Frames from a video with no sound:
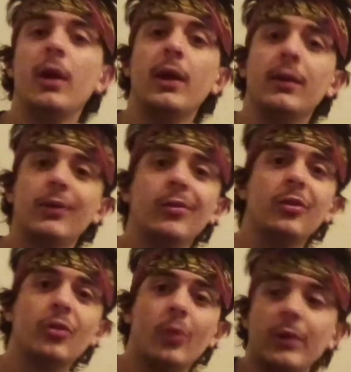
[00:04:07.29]
This is just
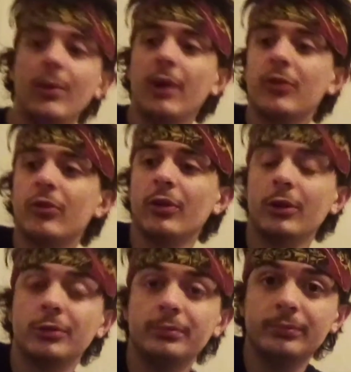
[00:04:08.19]
$20, so
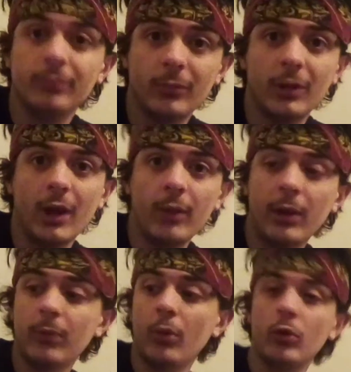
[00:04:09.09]
not a
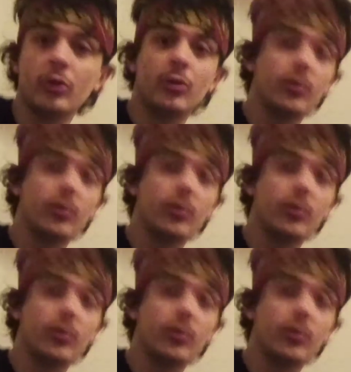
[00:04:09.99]
bad purchase.